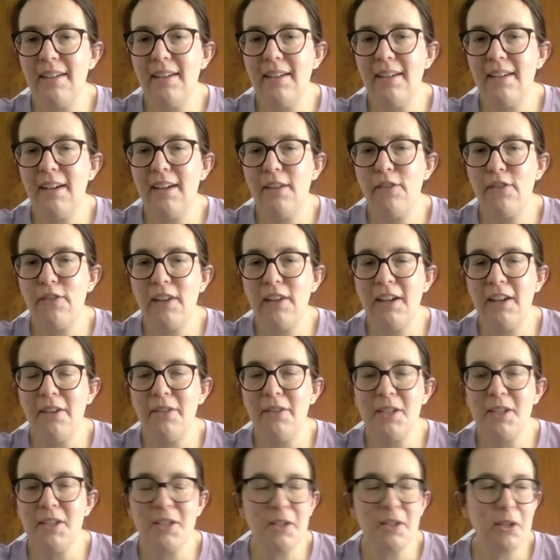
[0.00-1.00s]
I
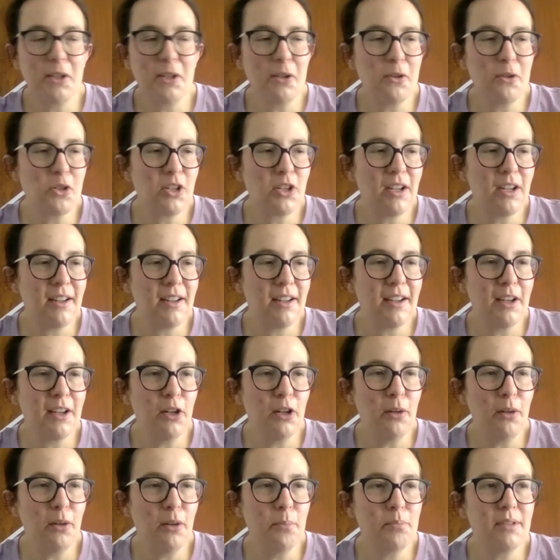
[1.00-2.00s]
found this negotiating
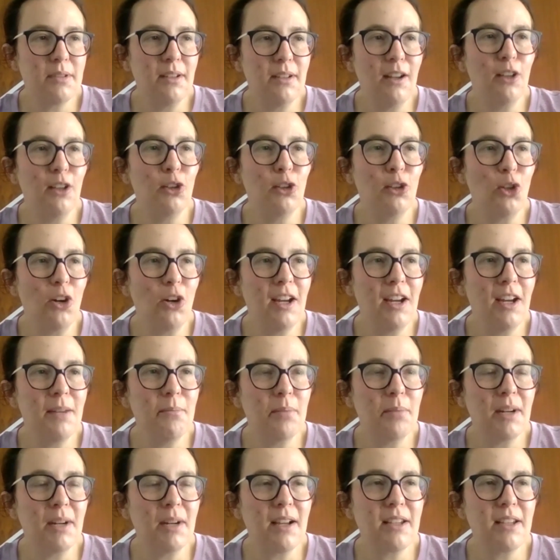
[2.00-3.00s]
helped a
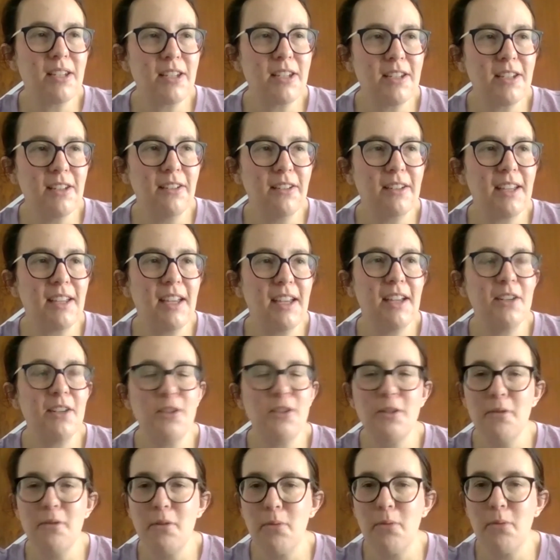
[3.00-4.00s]
lot, but I still can't
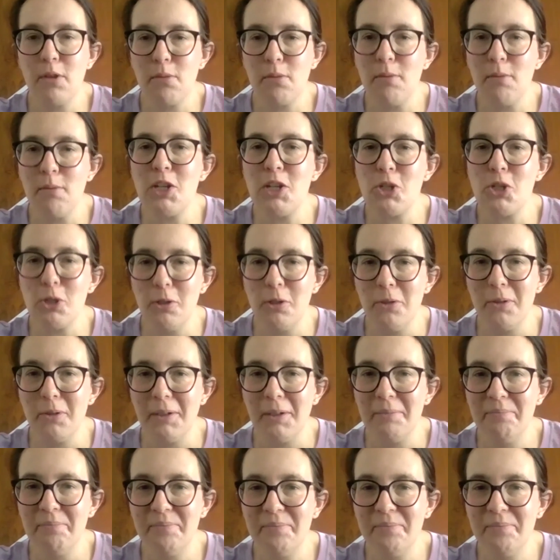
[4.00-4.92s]
do it with my children.